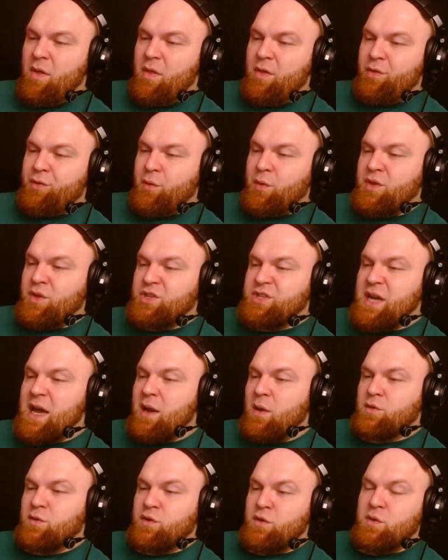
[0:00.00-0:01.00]
Through the
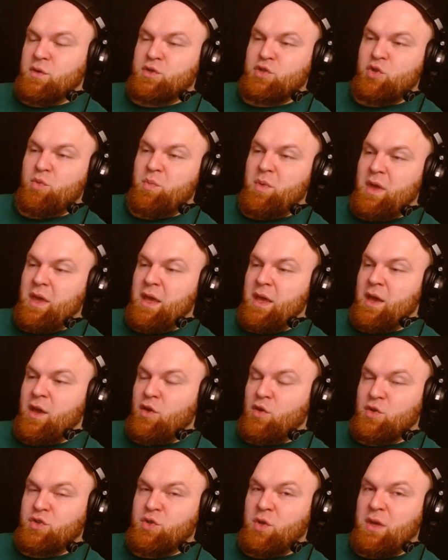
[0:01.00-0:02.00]
Shadows used to
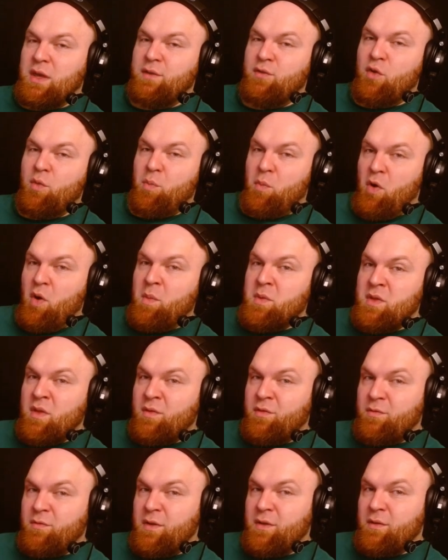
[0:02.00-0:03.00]
give you
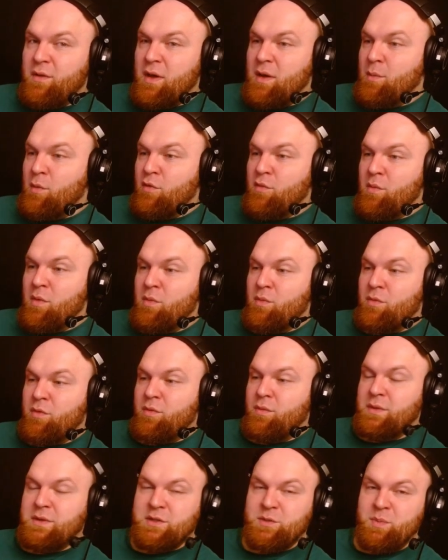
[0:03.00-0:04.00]
permanent movement
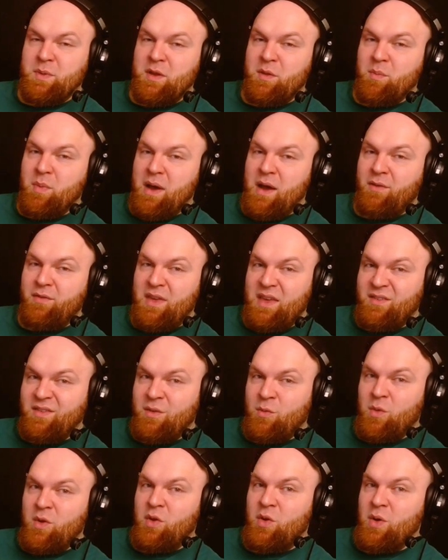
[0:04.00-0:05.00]
speed buff
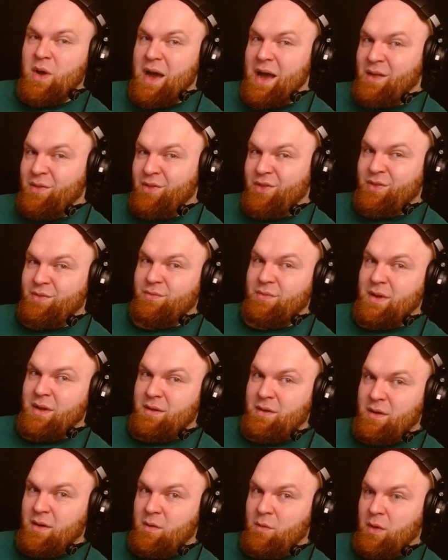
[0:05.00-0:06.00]
even when you
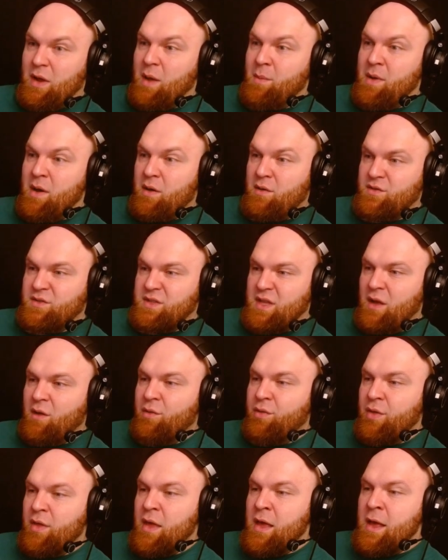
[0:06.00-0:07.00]
come out of
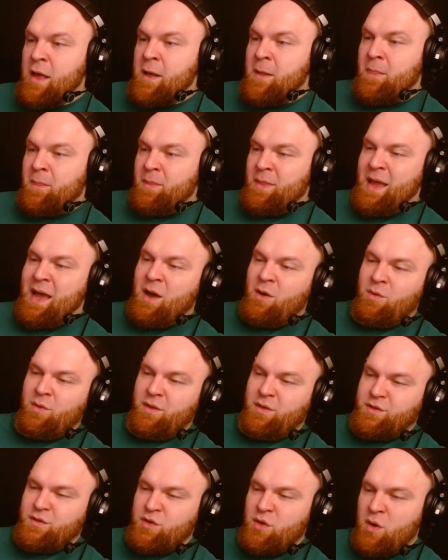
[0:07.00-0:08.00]
stealth. Now
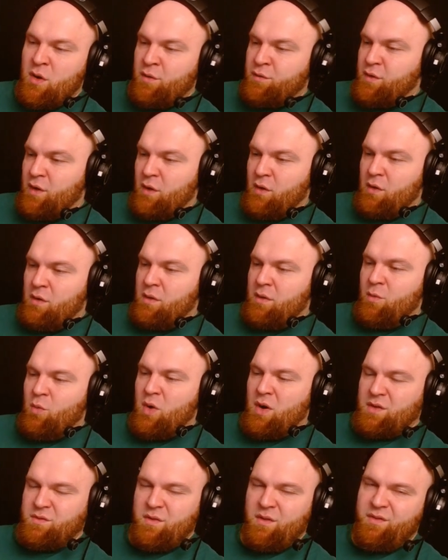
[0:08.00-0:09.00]
it's nerfed, it only
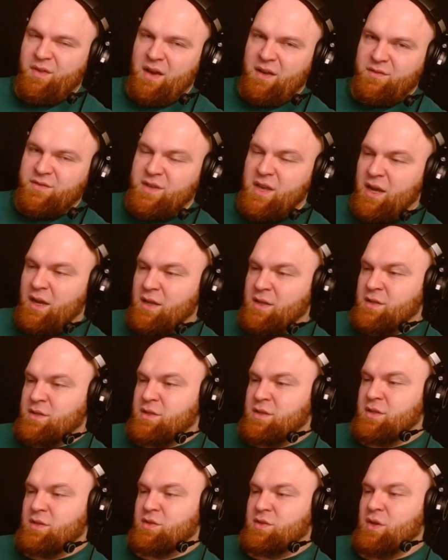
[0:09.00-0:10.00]
works for 5
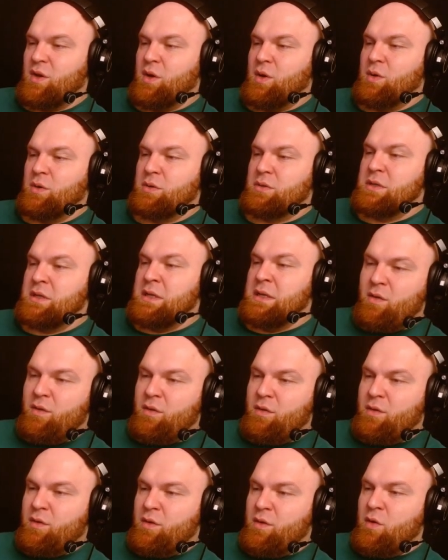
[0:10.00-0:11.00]
seconds, so
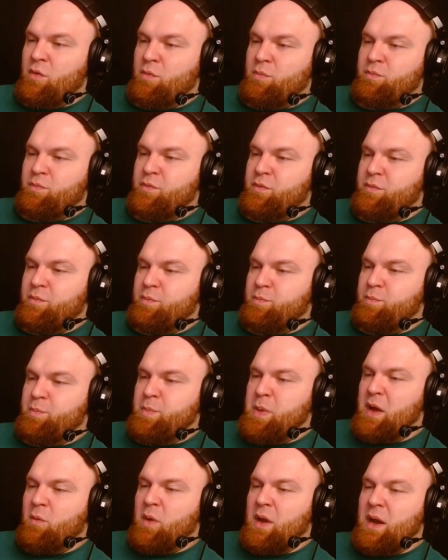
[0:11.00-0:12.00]
you
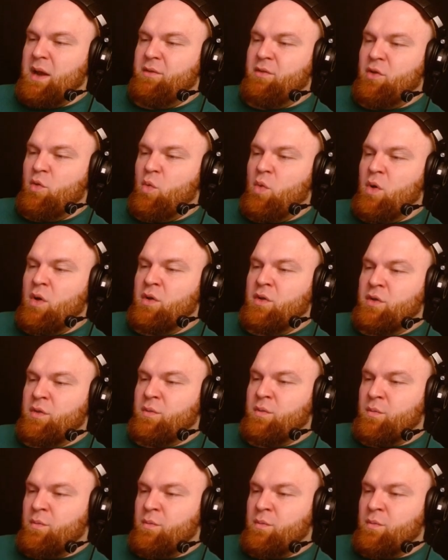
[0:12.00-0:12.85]
pick whatever you want,